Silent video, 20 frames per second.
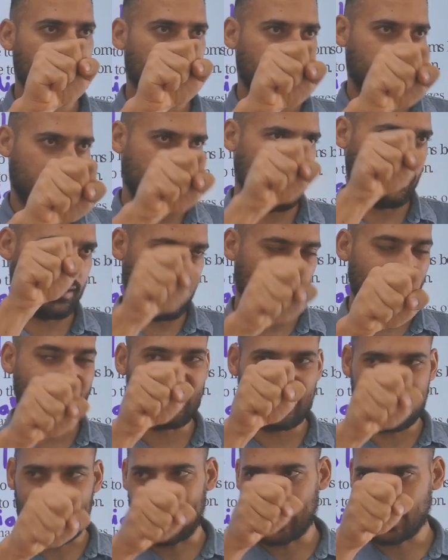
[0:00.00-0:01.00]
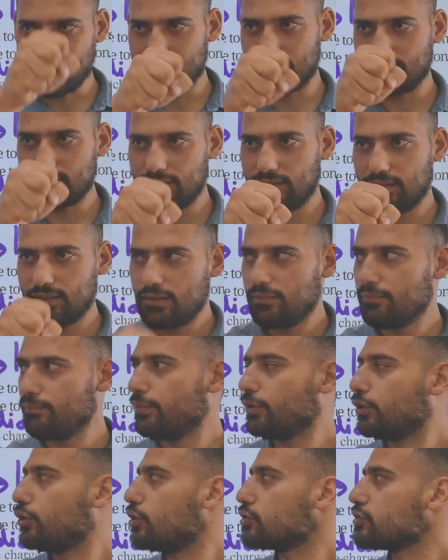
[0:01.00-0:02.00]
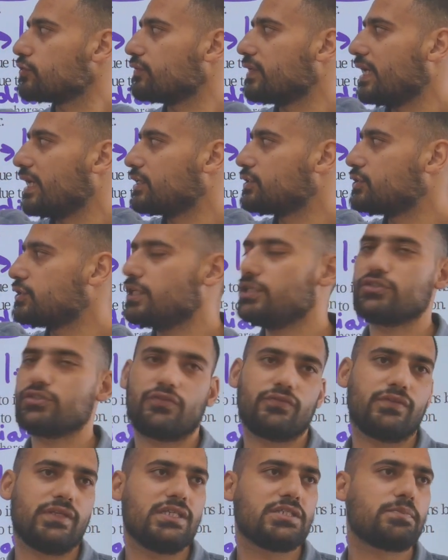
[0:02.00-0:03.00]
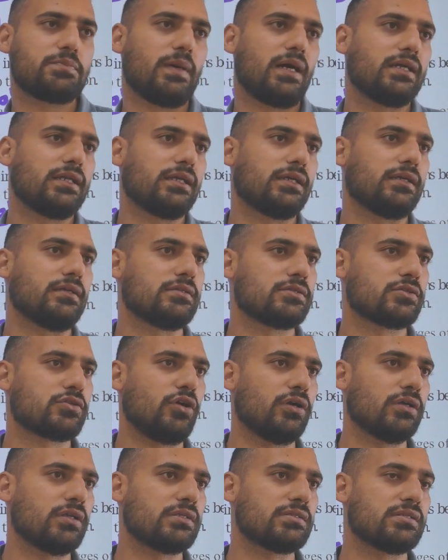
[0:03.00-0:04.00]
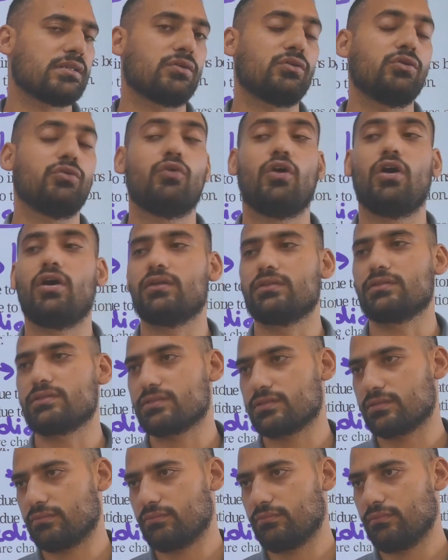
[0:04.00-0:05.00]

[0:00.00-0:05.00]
it is intact because of the exchange of these particles called as the gluons.